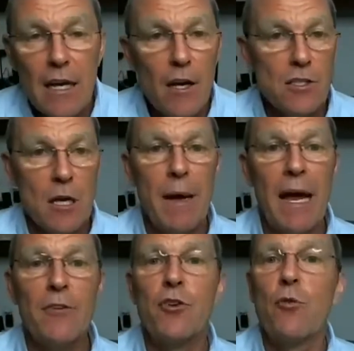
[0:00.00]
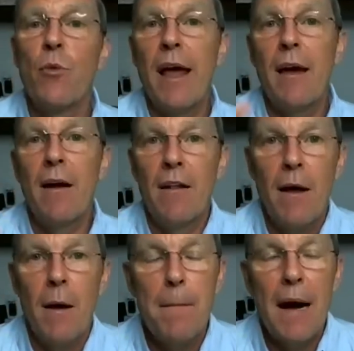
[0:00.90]
somehow derail
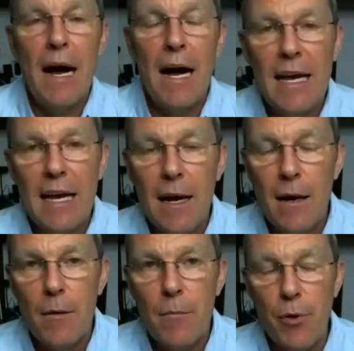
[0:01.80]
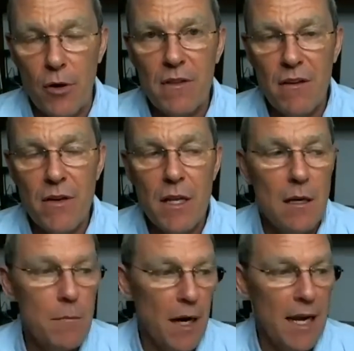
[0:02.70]
my productivity,
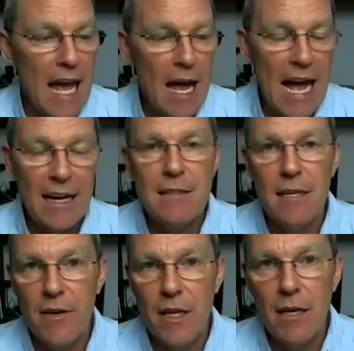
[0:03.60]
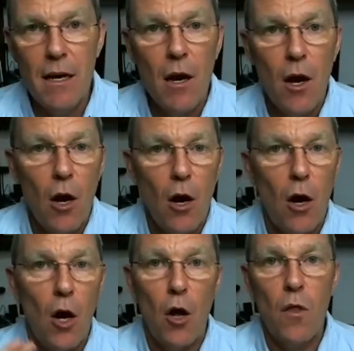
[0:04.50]
my activity,
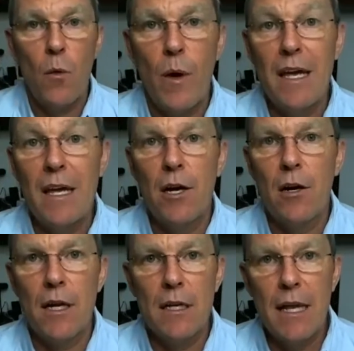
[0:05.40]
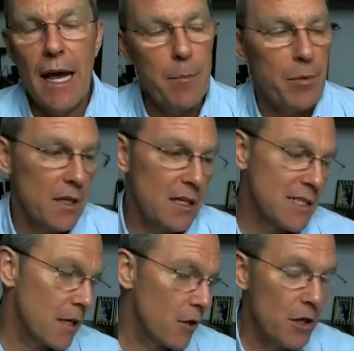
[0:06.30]
all the here into April. And I
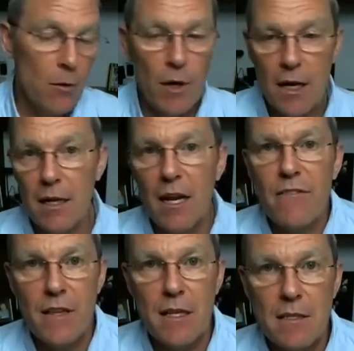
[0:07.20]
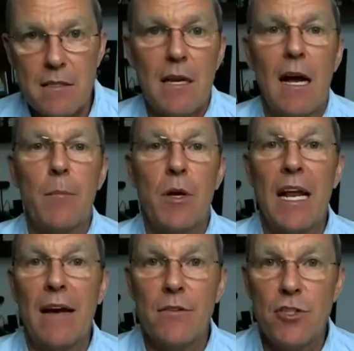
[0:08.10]
said, you know what, enough of this. I'm going to
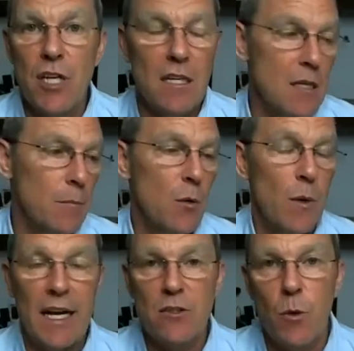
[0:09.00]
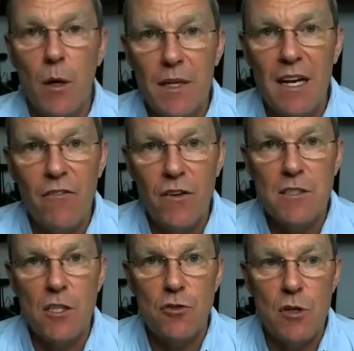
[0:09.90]
have to change something. We got 21-day Fix
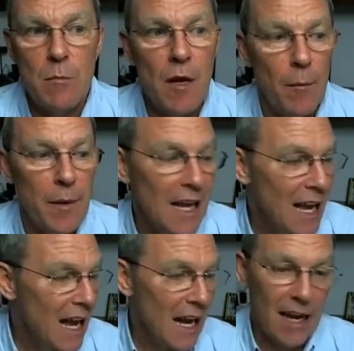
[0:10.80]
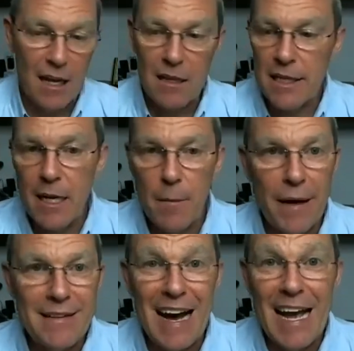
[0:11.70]
Extreme coming. I got to clean up my
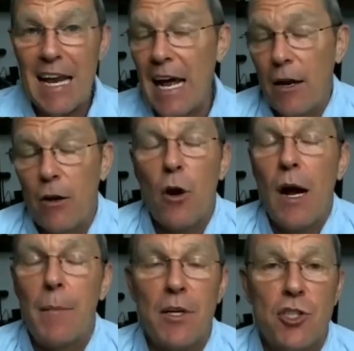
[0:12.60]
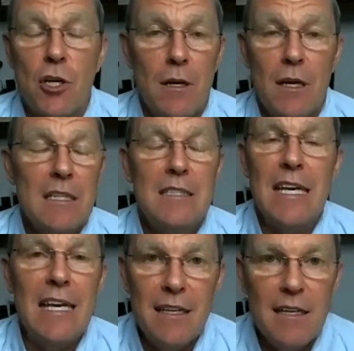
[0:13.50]
diet. I don't know how much to
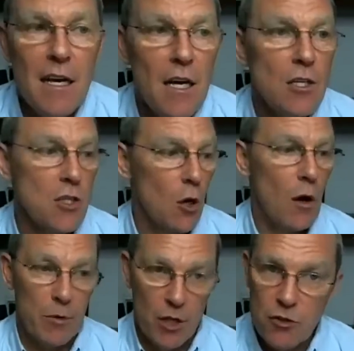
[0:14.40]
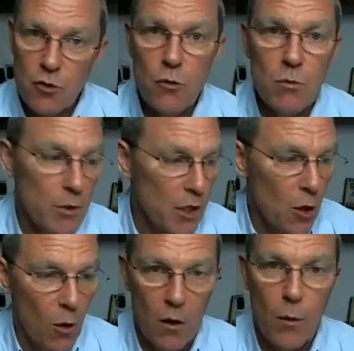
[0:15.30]
eat. So I'm going to go
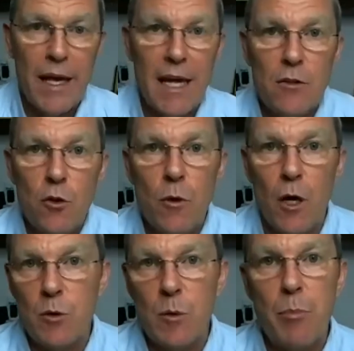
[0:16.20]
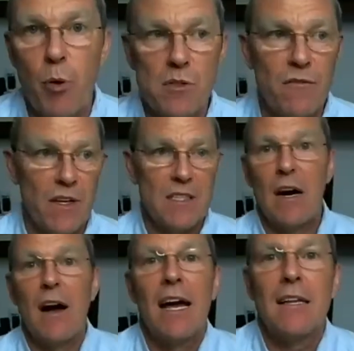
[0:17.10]
all the way in and do Ultimate Portion Fix. Now
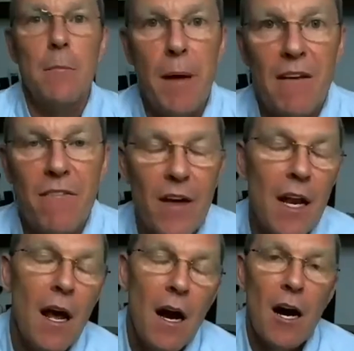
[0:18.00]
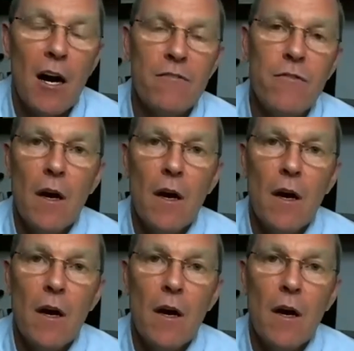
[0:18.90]
I had the benefit of